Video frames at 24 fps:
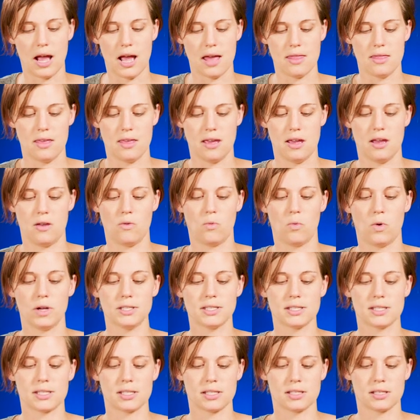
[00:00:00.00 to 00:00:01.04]
And then
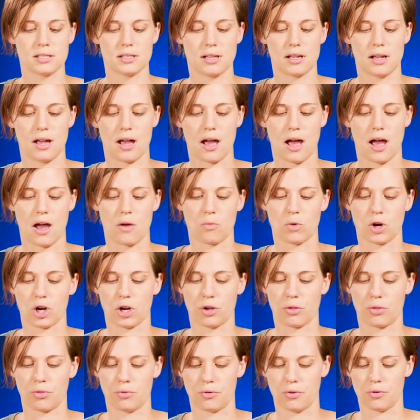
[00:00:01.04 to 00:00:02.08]
once I
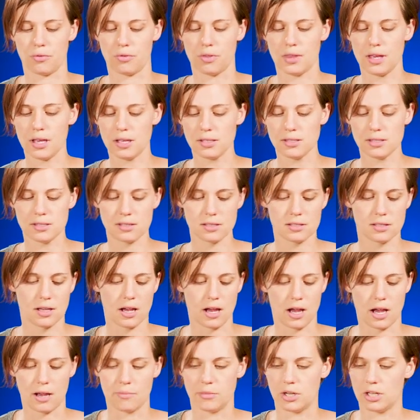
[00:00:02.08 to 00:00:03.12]
work through
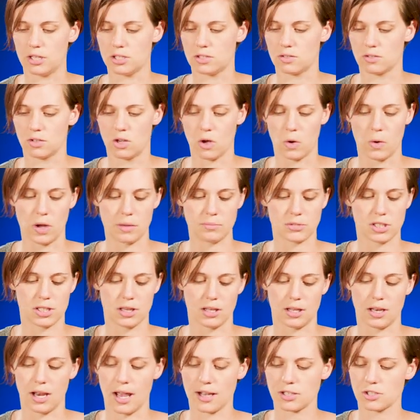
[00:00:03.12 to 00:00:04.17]
this, I'm gonna go up
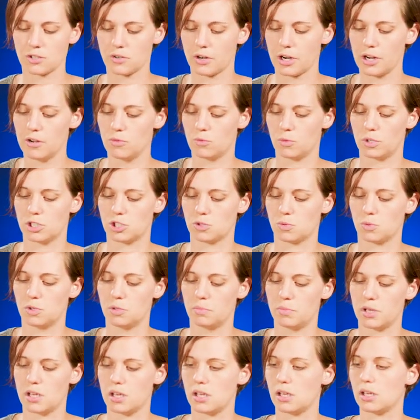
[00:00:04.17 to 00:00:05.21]
to the next grit, which
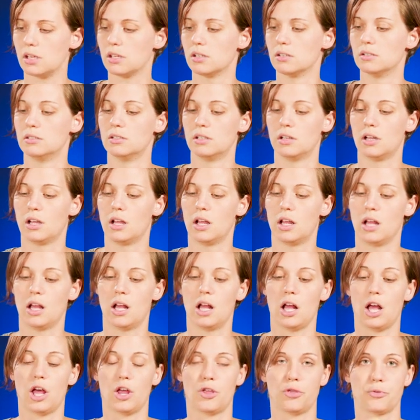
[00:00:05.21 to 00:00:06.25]
will be
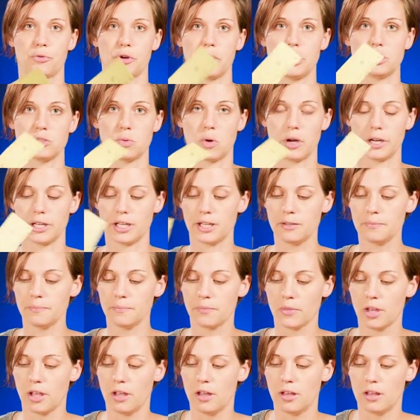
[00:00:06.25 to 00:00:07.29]
a 320.
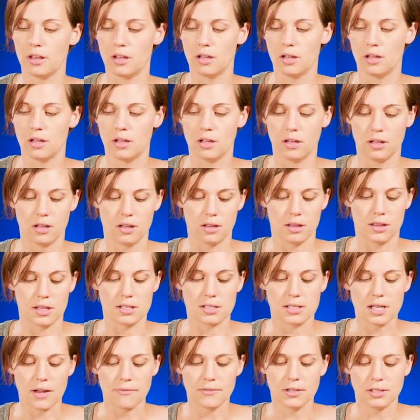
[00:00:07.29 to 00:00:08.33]

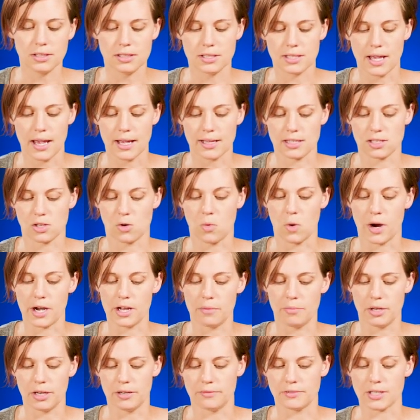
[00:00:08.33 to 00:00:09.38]
This definitely takes
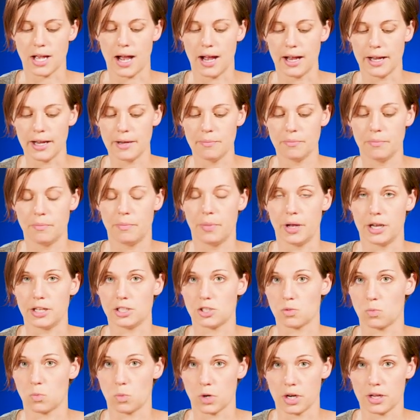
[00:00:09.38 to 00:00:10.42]
quite a bit of time, but
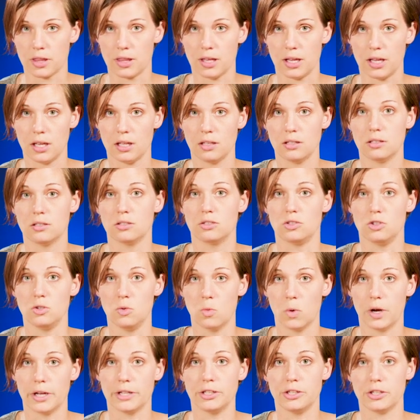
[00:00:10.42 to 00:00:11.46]
it's worth it.
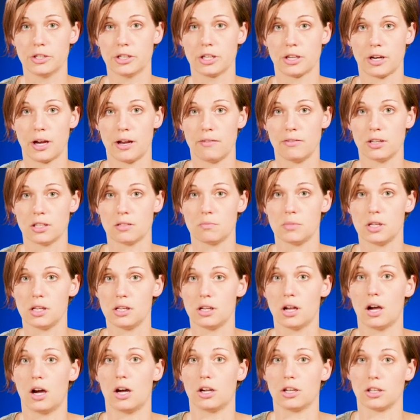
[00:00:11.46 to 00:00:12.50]
You want your engraving to
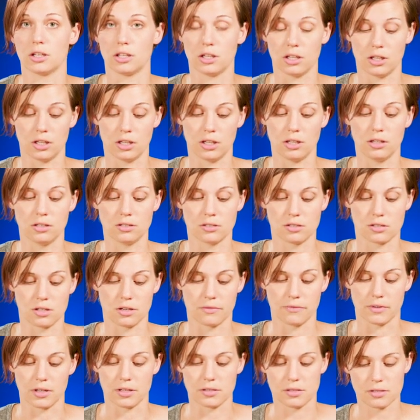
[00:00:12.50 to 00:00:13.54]
be on a good
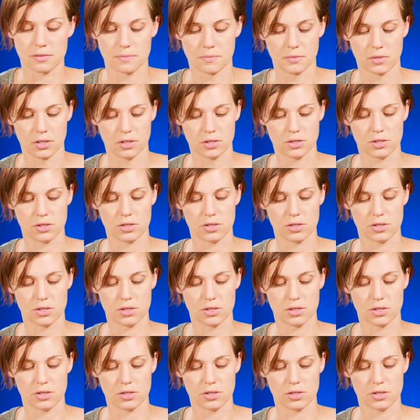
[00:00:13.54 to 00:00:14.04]
surface.